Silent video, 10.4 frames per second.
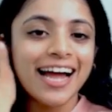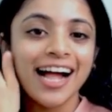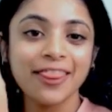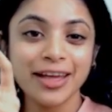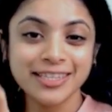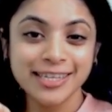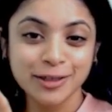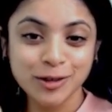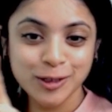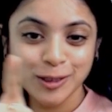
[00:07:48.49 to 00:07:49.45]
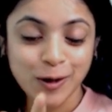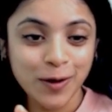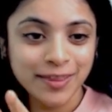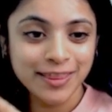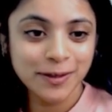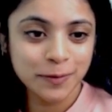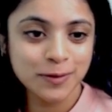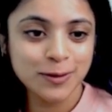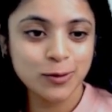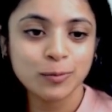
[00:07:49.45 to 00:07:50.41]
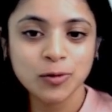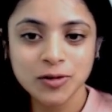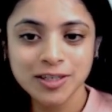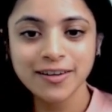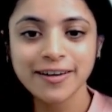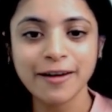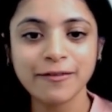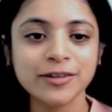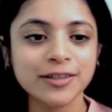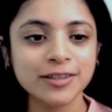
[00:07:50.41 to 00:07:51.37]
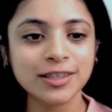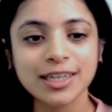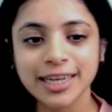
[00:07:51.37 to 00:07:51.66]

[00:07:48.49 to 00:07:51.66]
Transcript: that section's not in the notes, so I'm just going to refer to the